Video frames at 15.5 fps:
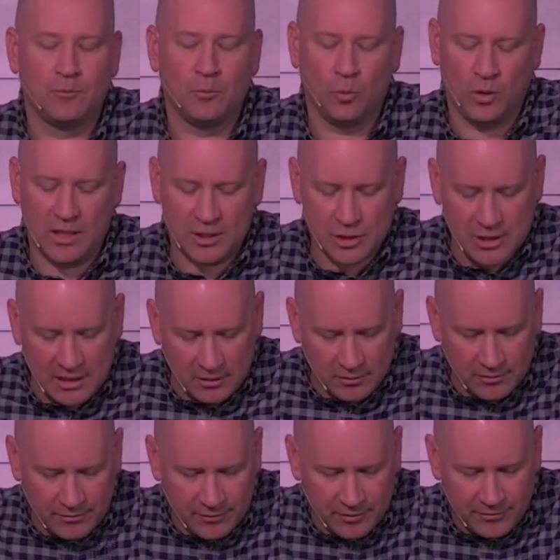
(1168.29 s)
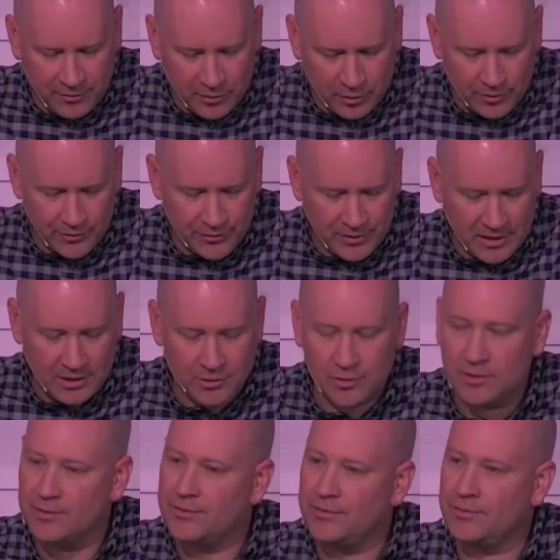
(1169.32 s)
Watch out for false
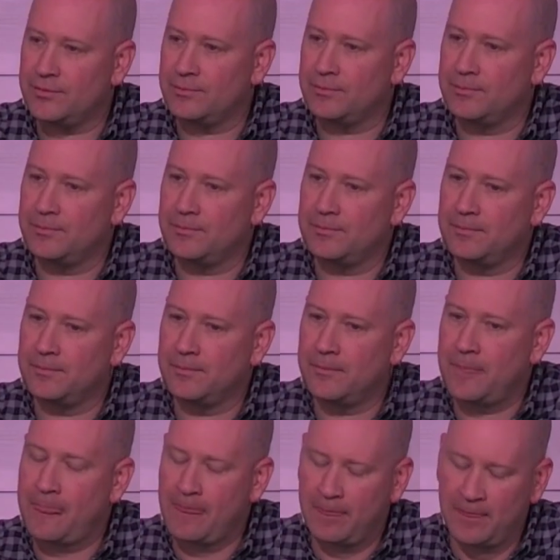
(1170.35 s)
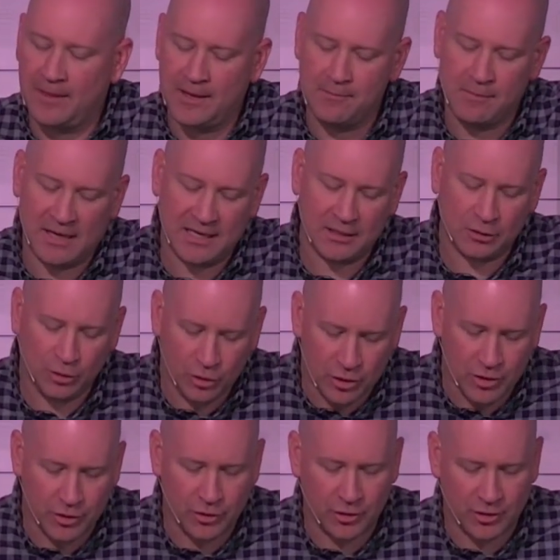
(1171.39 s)
teachers. They might
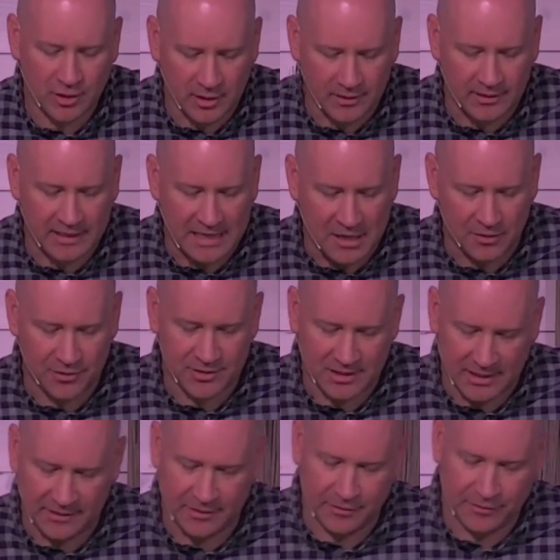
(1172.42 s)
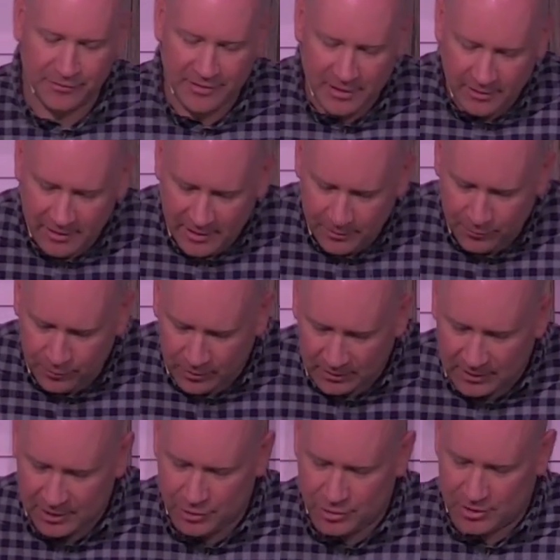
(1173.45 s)
look good on the outside. They're very
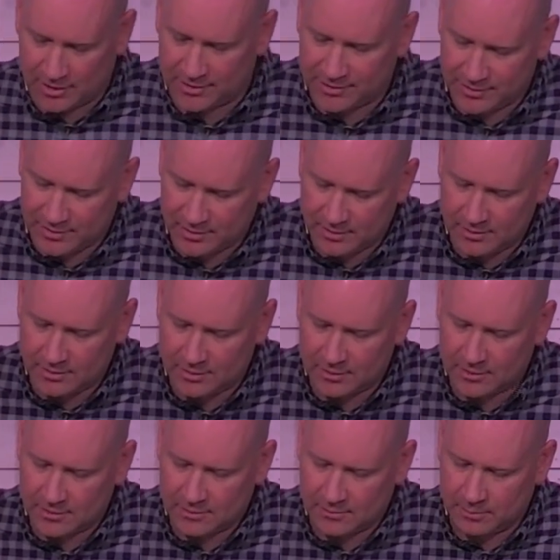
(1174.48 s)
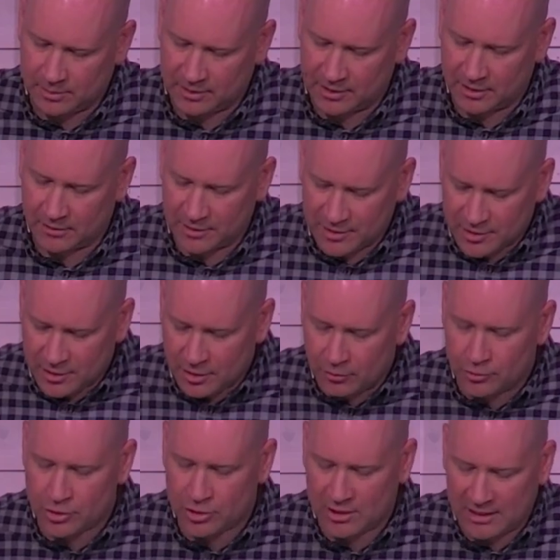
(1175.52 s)
religious, but there is no
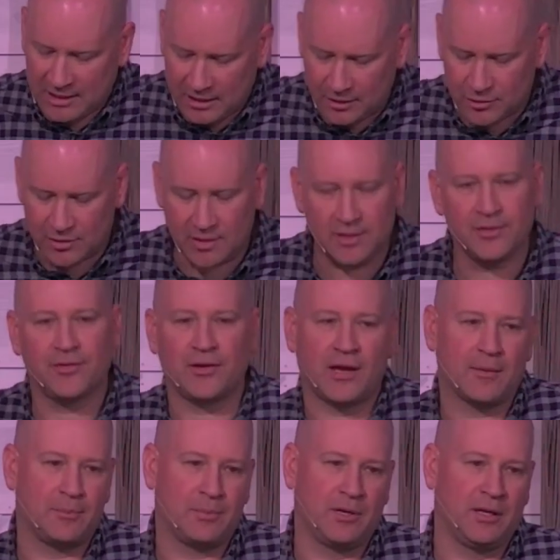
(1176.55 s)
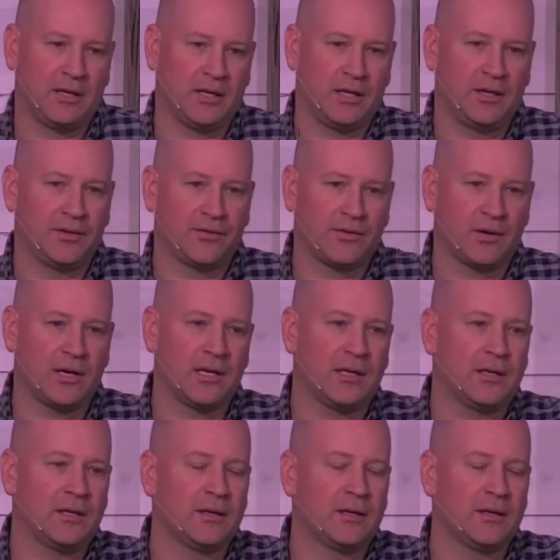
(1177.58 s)
change that is happening inside.